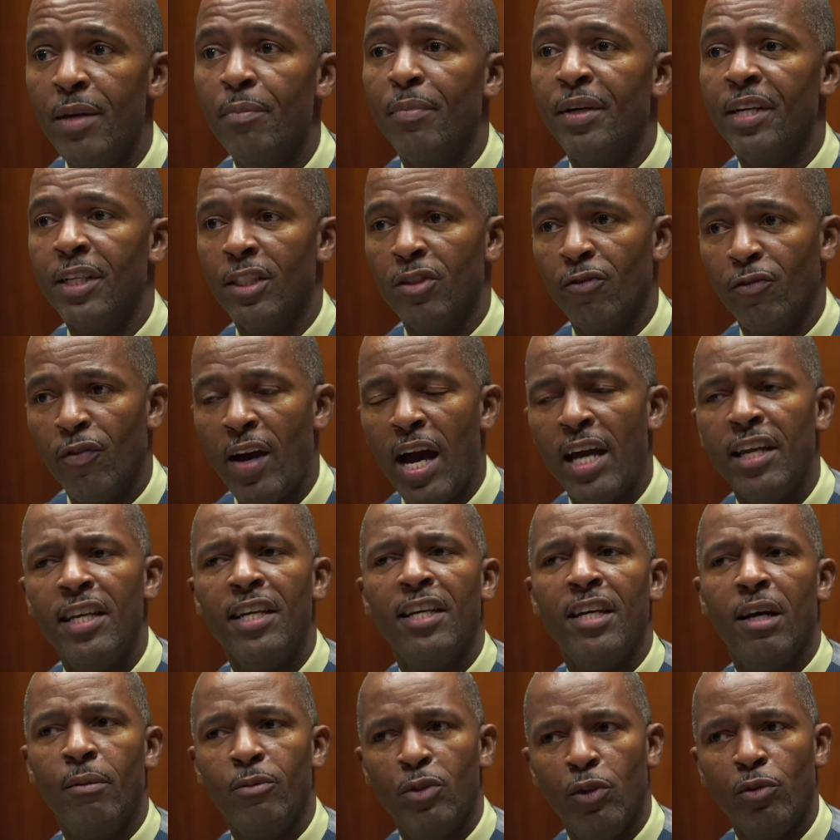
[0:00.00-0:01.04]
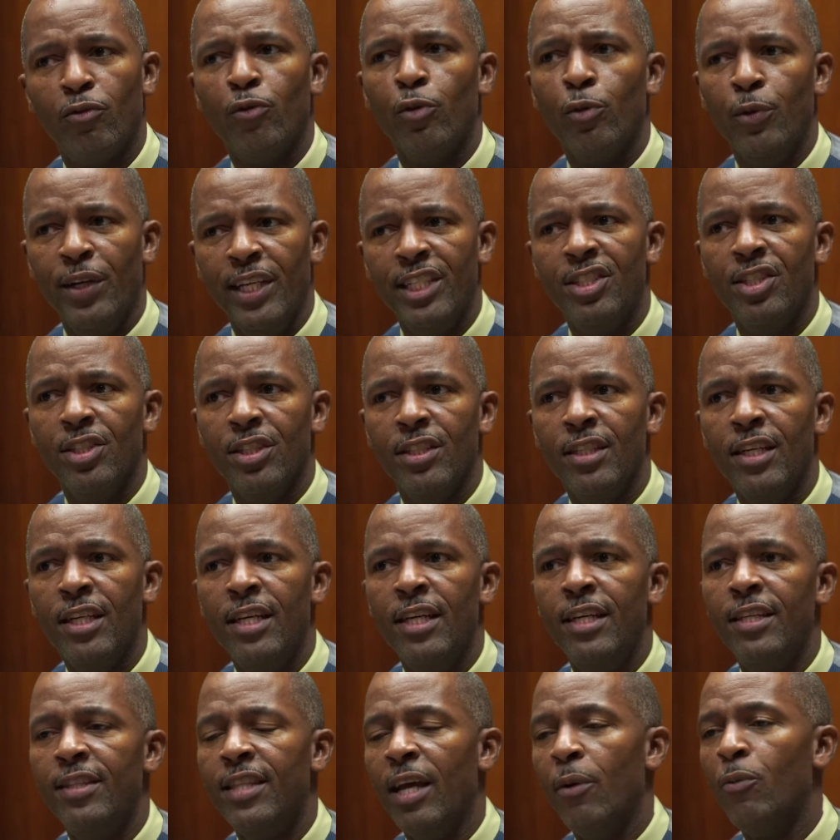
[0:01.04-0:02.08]
but it's finally come to fruition
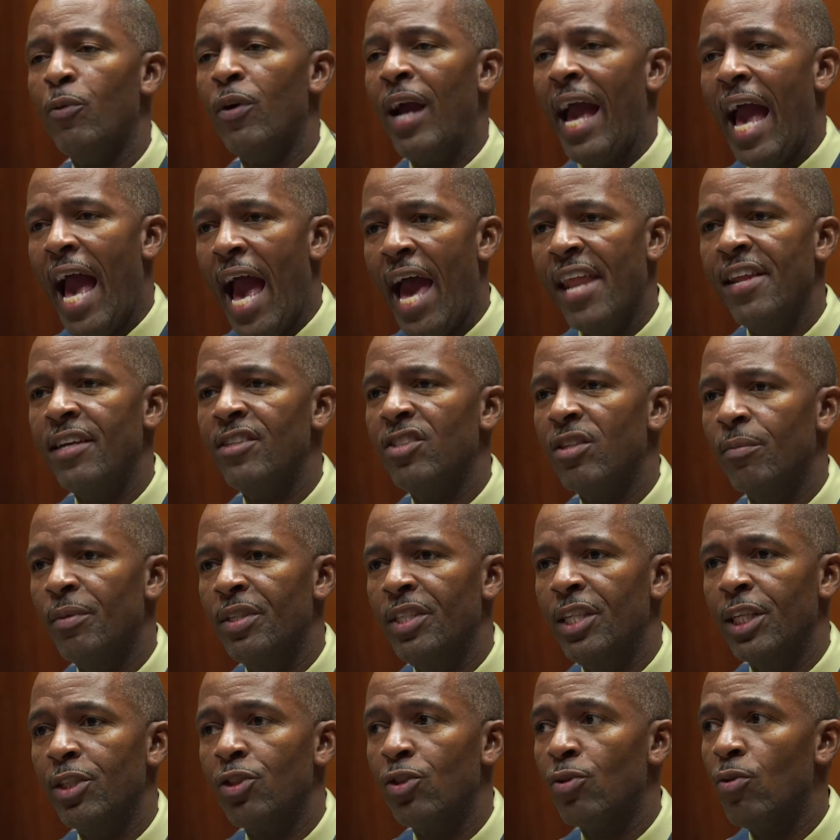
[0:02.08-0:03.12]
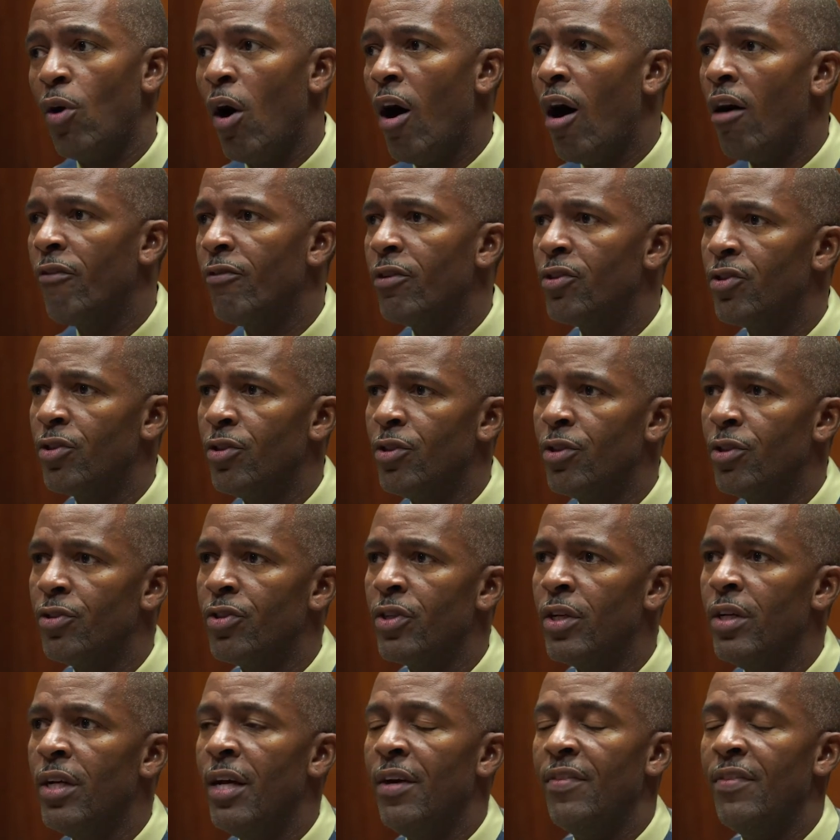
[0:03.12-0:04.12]
that we're adding some additional officers.